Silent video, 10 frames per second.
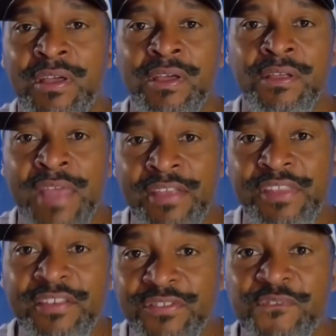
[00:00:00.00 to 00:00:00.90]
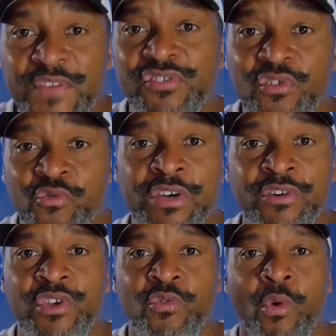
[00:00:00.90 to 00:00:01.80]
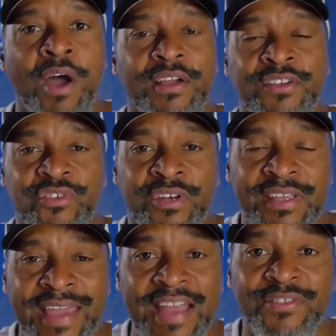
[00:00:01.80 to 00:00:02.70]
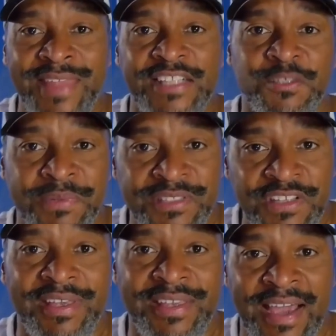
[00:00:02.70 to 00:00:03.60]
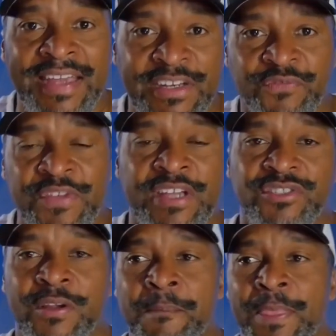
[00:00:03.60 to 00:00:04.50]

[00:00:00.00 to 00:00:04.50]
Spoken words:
That's the fishing reel you want, because you're going to catch that specific kind of fish.